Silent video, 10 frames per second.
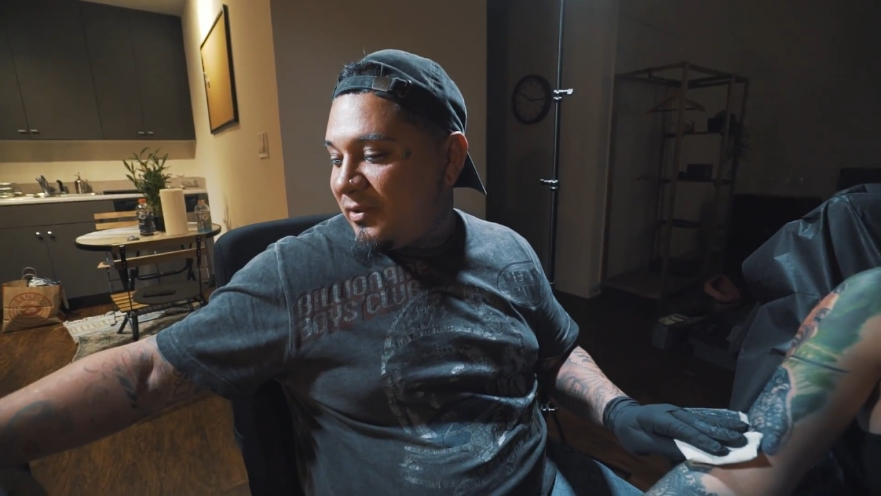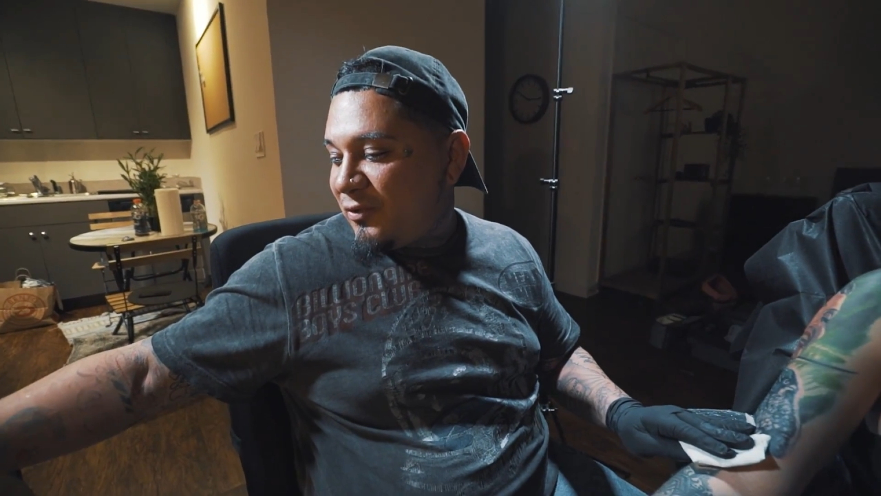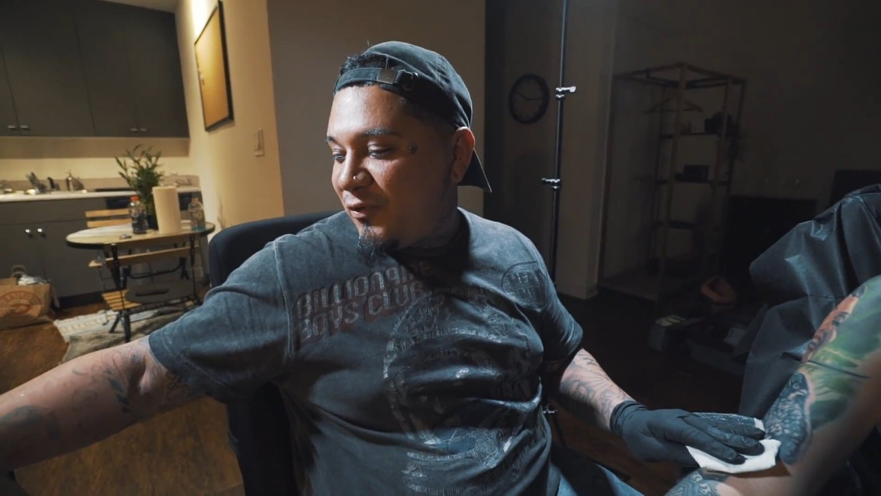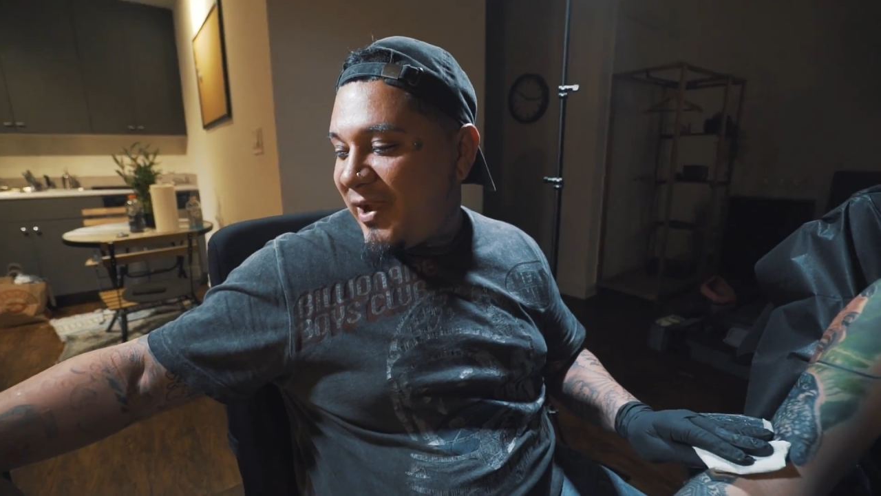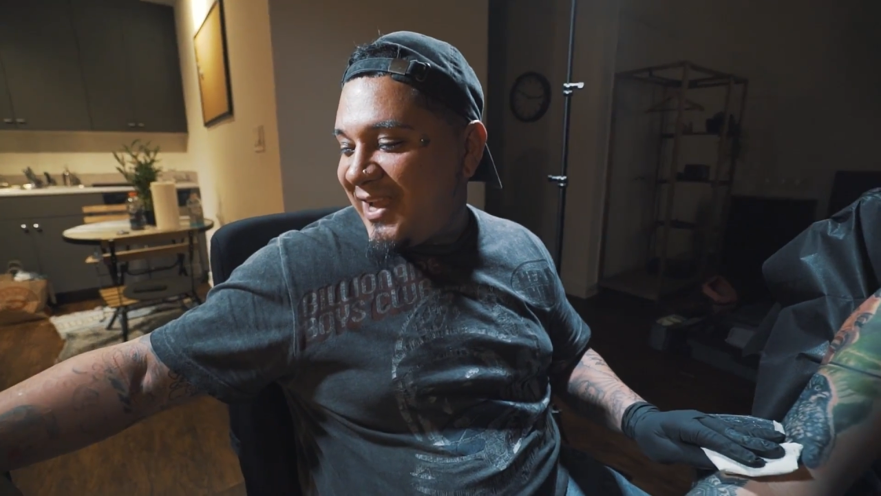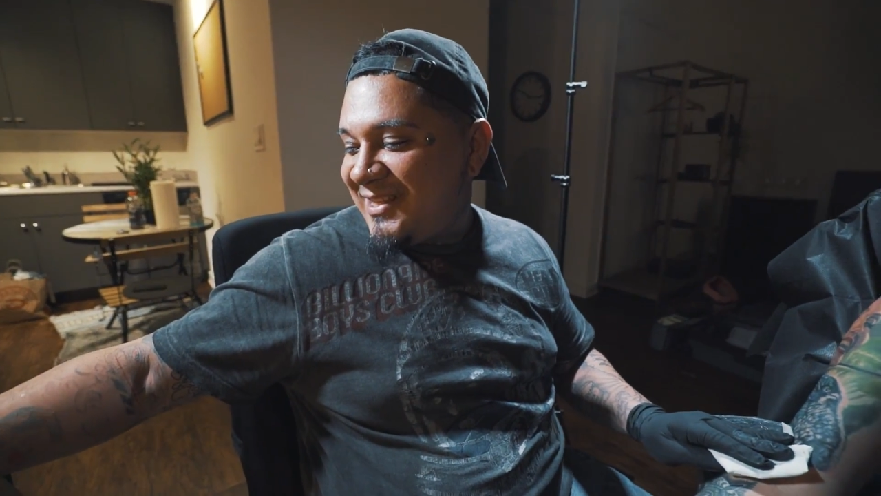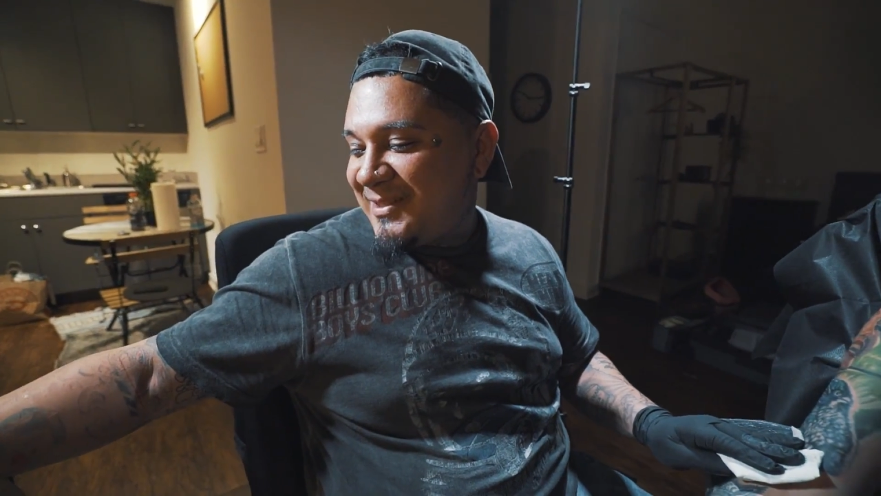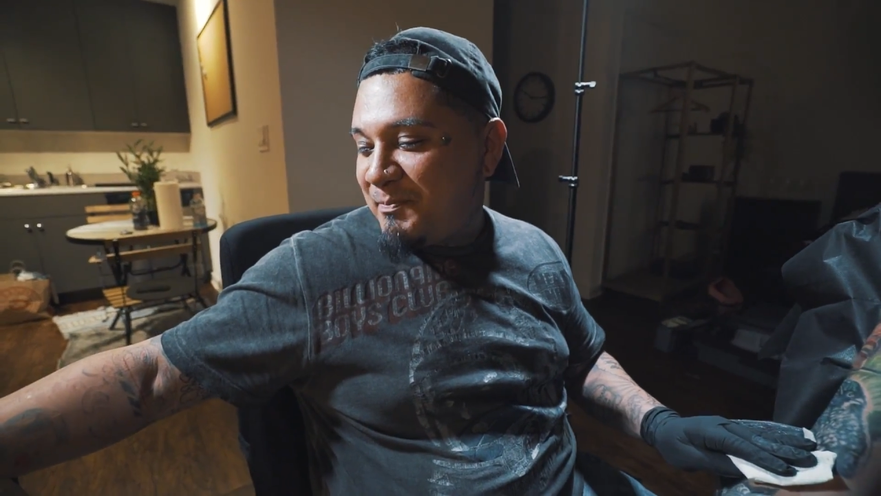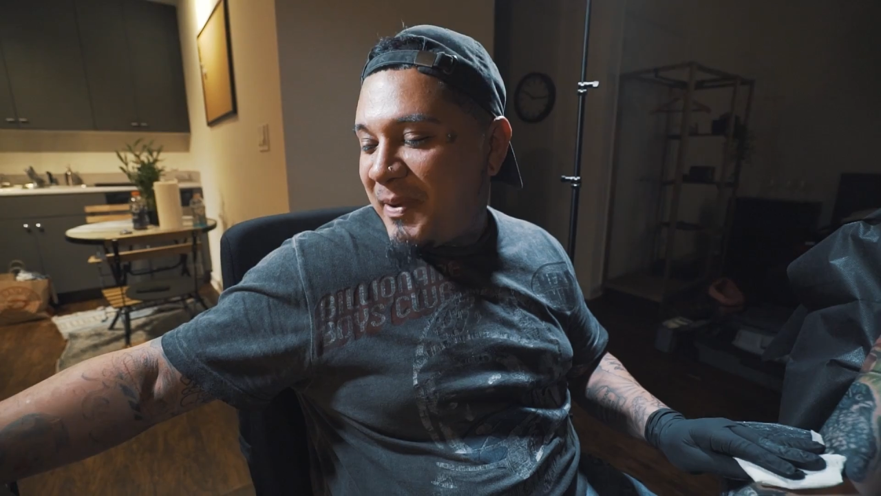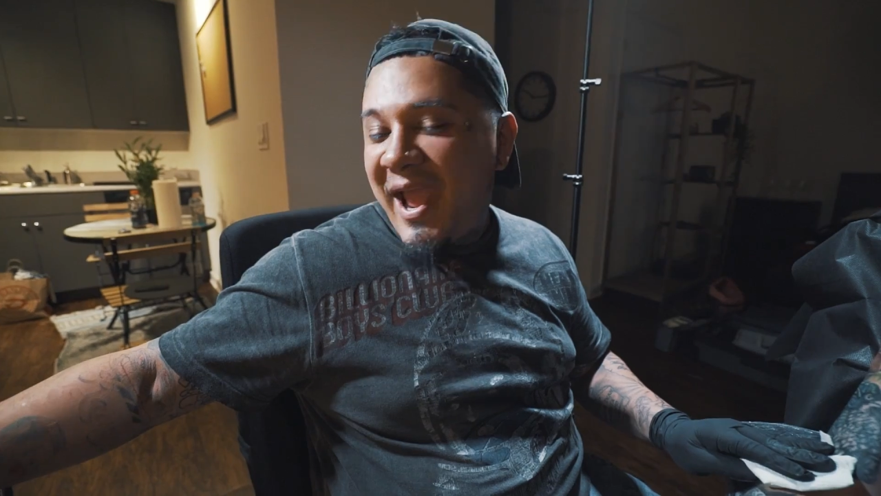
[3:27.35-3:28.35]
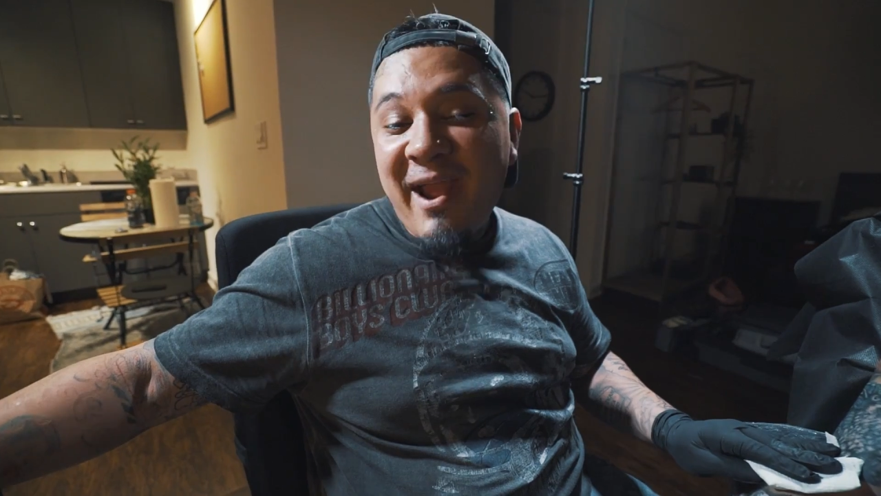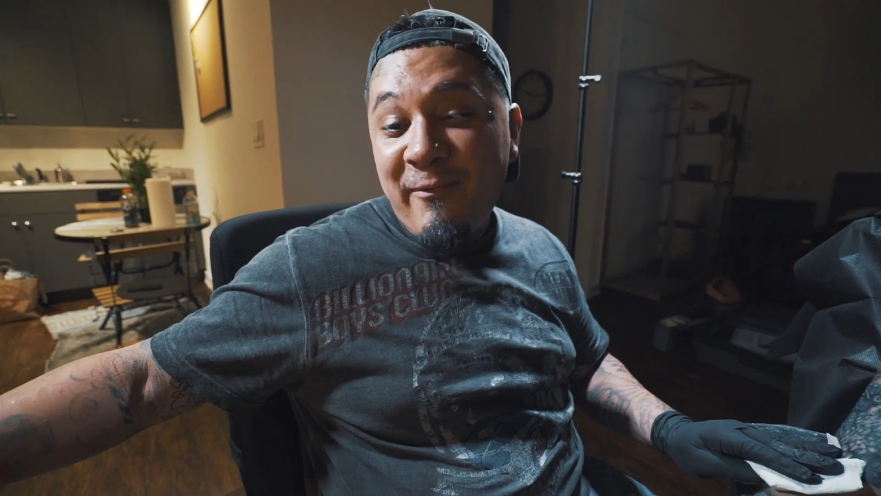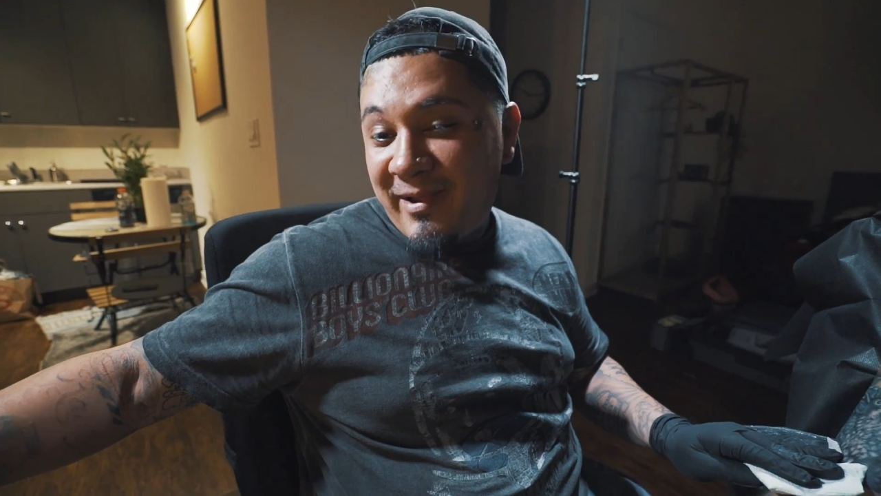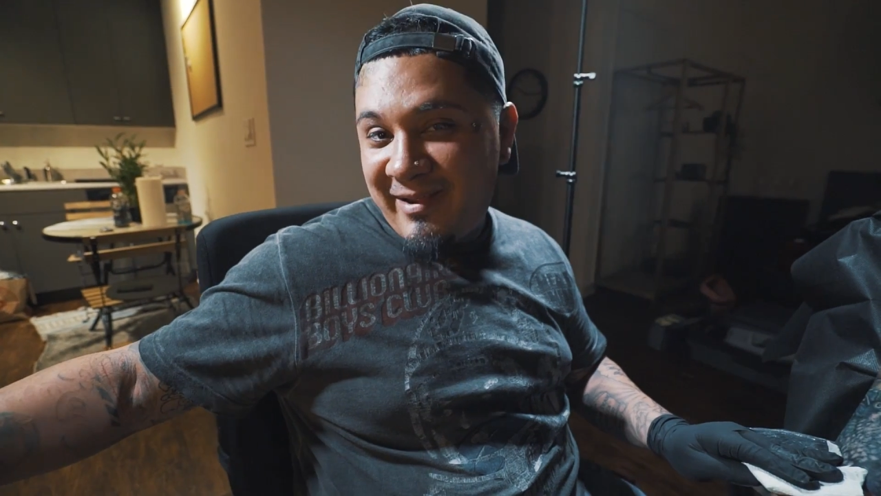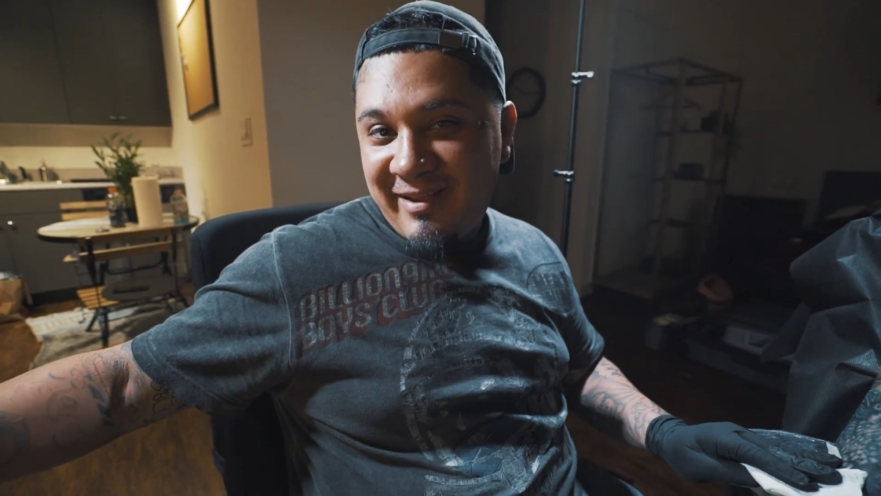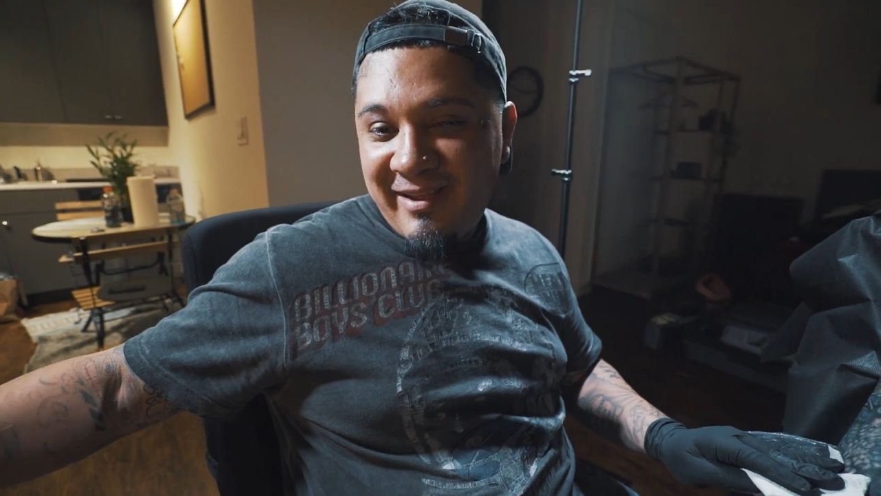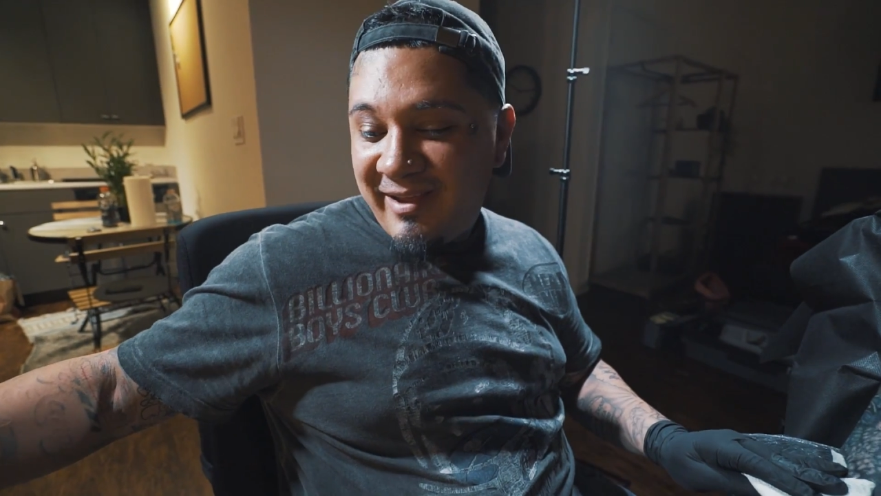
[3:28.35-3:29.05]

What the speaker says: transparent